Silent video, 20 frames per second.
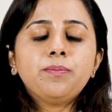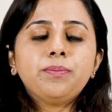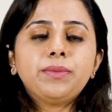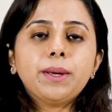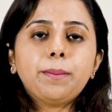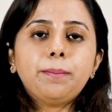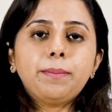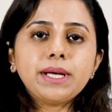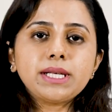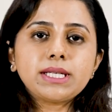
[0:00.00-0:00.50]

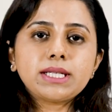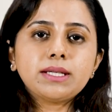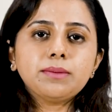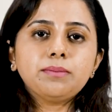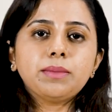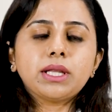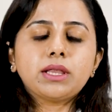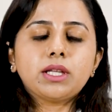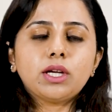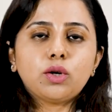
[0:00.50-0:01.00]
The best
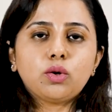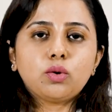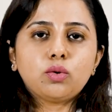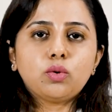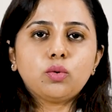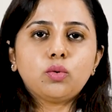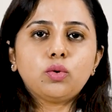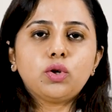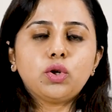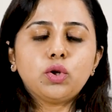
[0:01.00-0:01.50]
method to
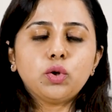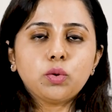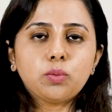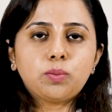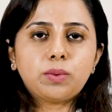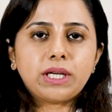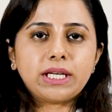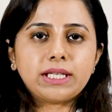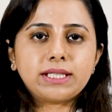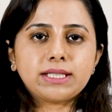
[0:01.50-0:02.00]
do
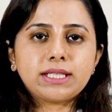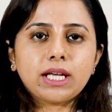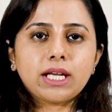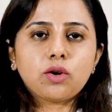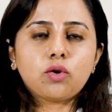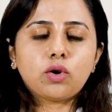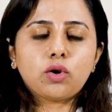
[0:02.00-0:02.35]
tube testing